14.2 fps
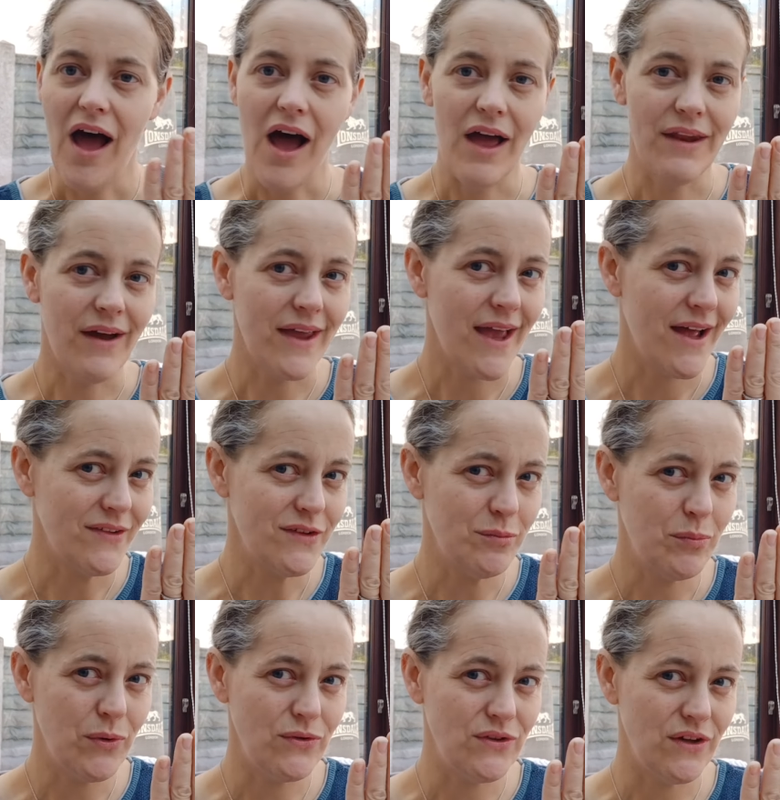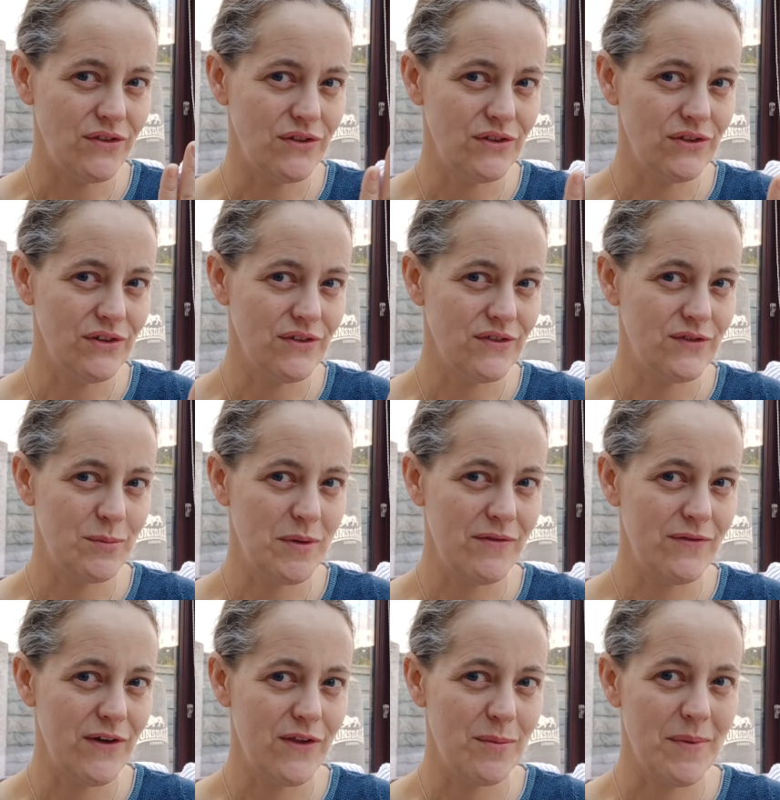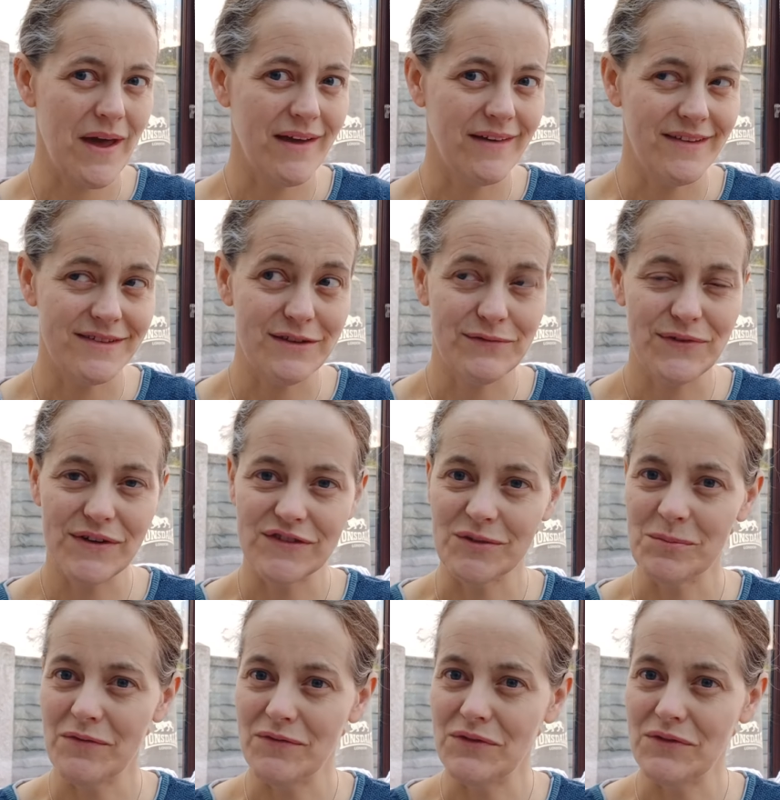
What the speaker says: and I had to push it just a bit further back, and that's the first time I've